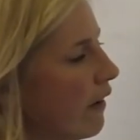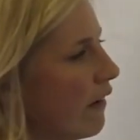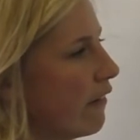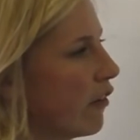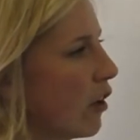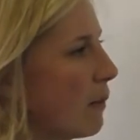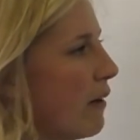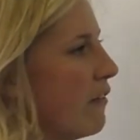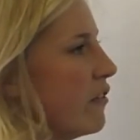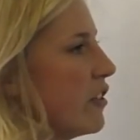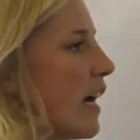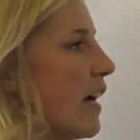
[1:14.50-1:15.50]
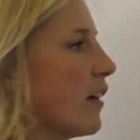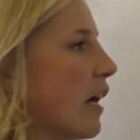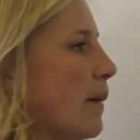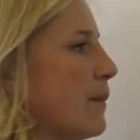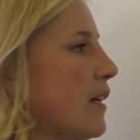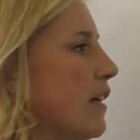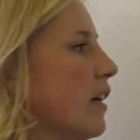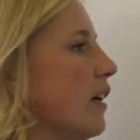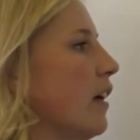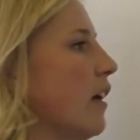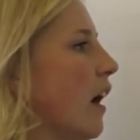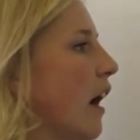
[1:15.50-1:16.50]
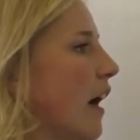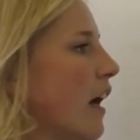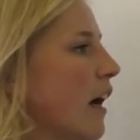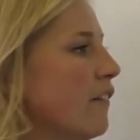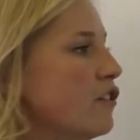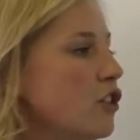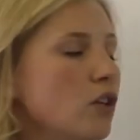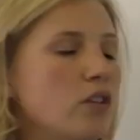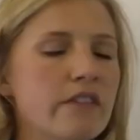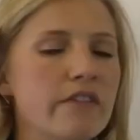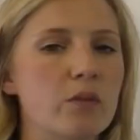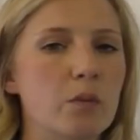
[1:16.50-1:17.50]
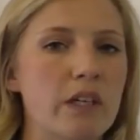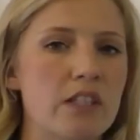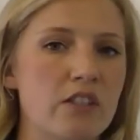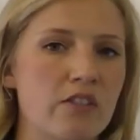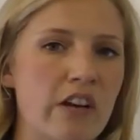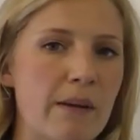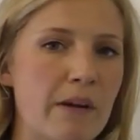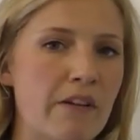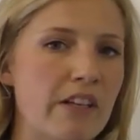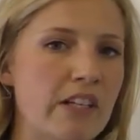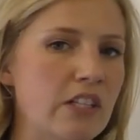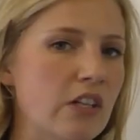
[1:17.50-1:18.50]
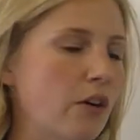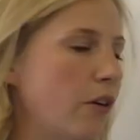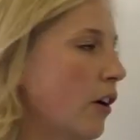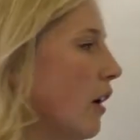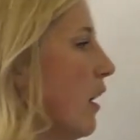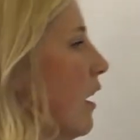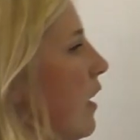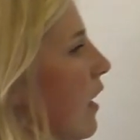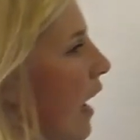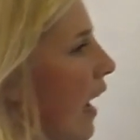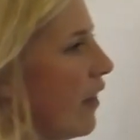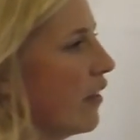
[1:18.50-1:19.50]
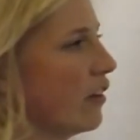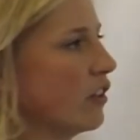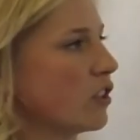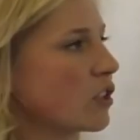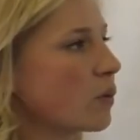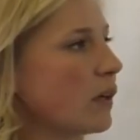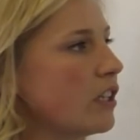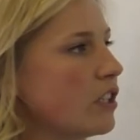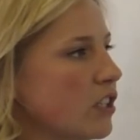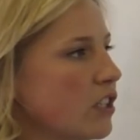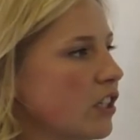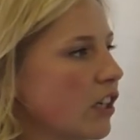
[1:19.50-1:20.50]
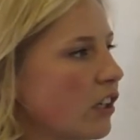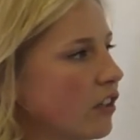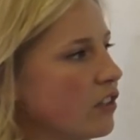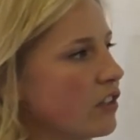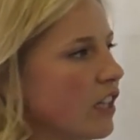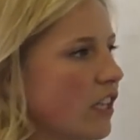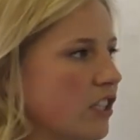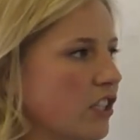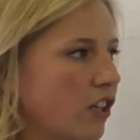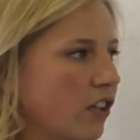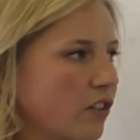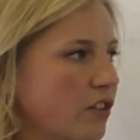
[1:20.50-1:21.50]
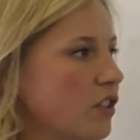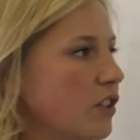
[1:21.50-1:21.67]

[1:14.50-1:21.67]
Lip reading: for my diagram here, I have 2 different ways to write my ratio, either in squares to circles and circles to